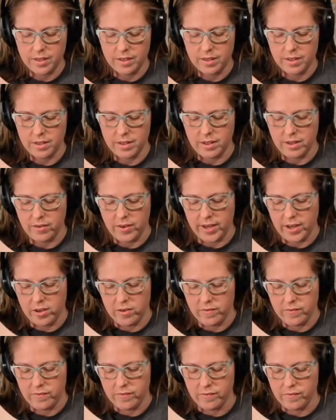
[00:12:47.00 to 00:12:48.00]
There we go.
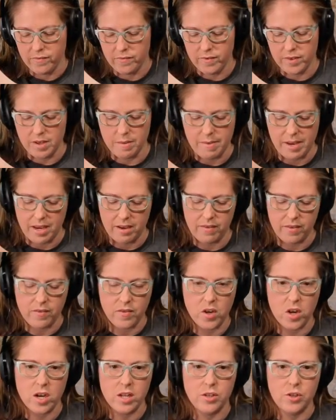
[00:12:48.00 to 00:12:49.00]
I may have
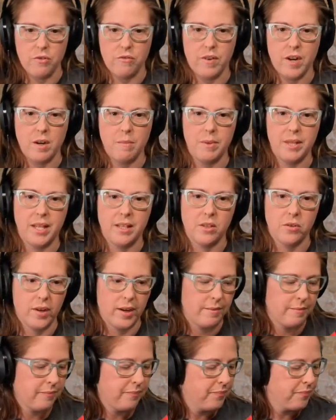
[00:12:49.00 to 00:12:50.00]
even gone too far, but that's
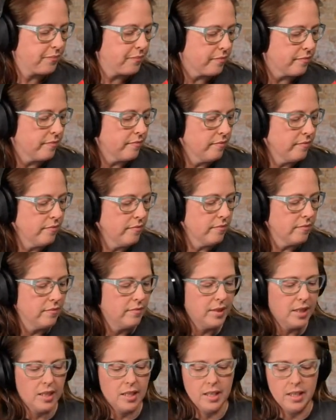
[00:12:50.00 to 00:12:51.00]
okay.
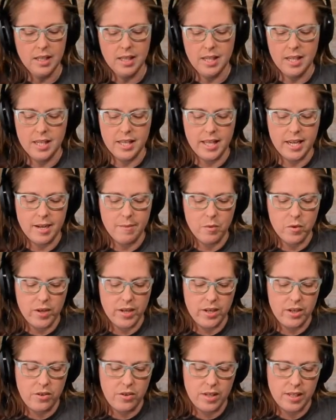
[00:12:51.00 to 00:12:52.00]
And then I'm going
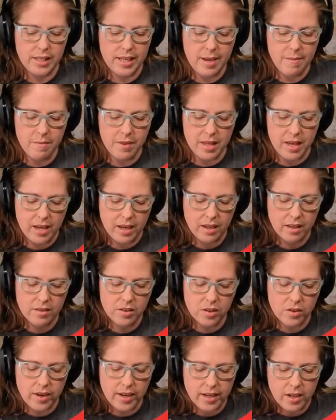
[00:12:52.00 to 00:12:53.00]
to do the same thing.
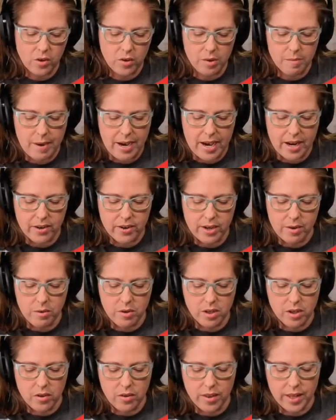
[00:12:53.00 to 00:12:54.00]
So I know the battery will
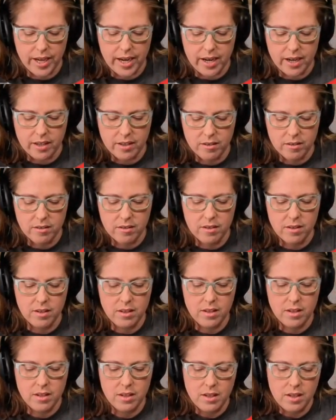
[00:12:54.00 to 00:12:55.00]
go there
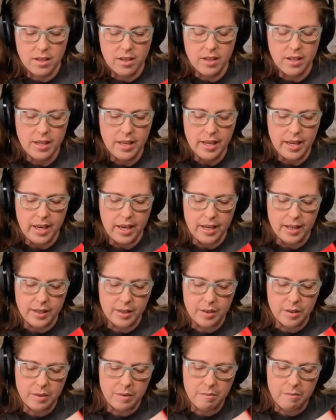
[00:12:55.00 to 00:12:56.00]

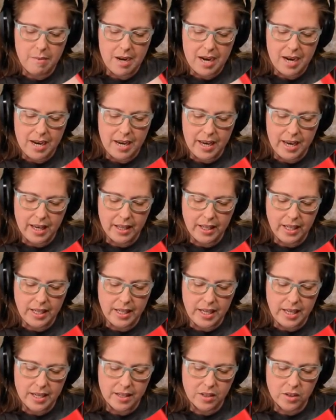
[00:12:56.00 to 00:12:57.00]
and my
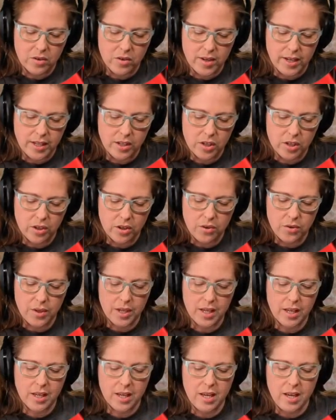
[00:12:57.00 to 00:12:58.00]
LED is going to go
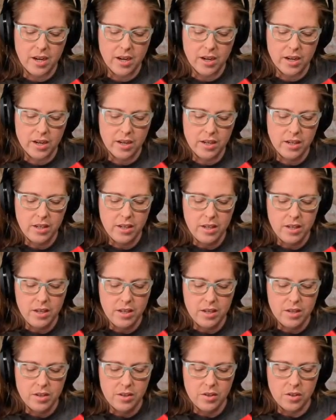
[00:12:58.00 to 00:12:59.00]
here.
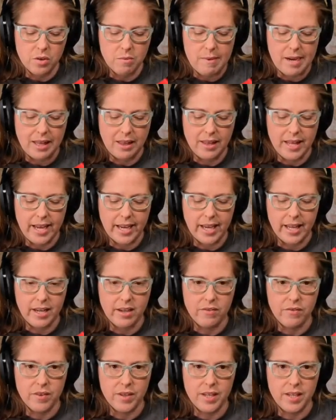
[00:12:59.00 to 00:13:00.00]
So my
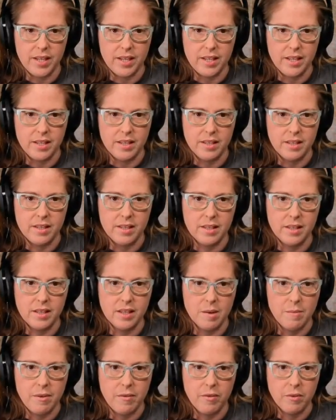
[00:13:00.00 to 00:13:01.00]
negative is
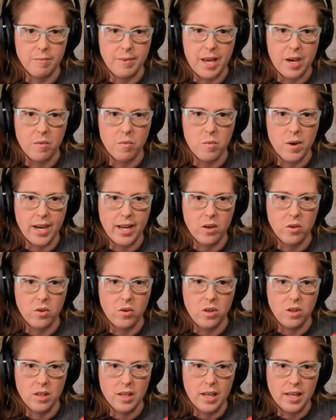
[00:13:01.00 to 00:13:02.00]
coming from that white
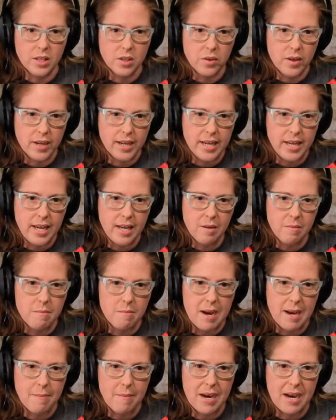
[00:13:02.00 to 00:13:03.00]
hole. So I need
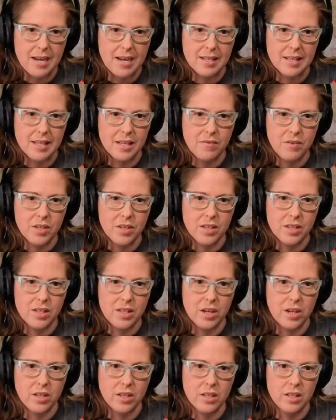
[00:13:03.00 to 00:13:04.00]
positive to
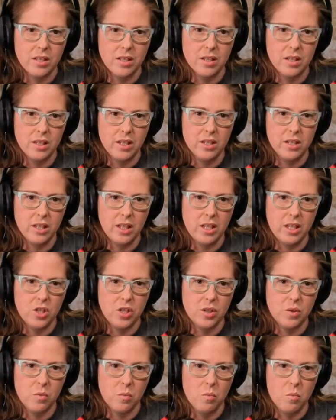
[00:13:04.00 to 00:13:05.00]
start literally
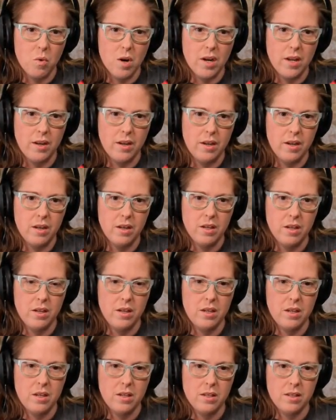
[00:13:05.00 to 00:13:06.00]
just one
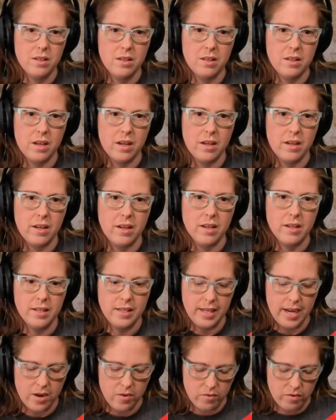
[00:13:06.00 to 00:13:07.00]
stud
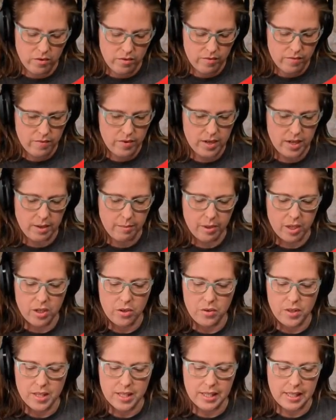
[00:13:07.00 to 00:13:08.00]
down. And I'm going to
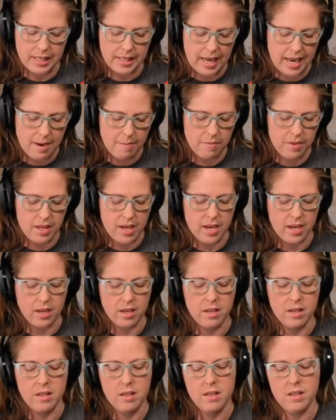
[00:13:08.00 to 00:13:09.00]
do the same thing
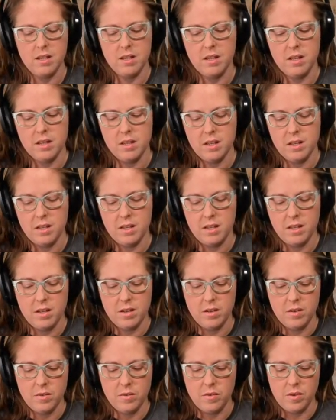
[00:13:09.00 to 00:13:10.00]

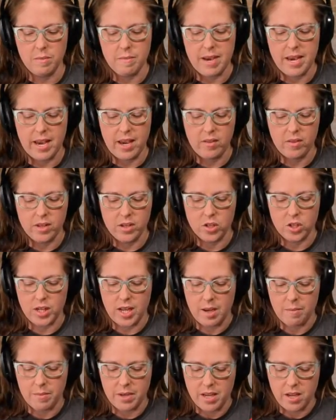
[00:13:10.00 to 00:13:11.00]
with my 1/8 inch
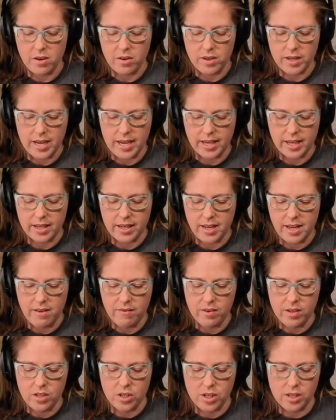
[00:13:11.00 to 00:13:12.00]
tape. And you know what? I could
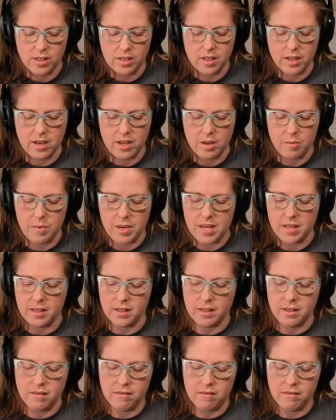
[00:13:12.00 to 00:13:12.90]
even just cut a piece.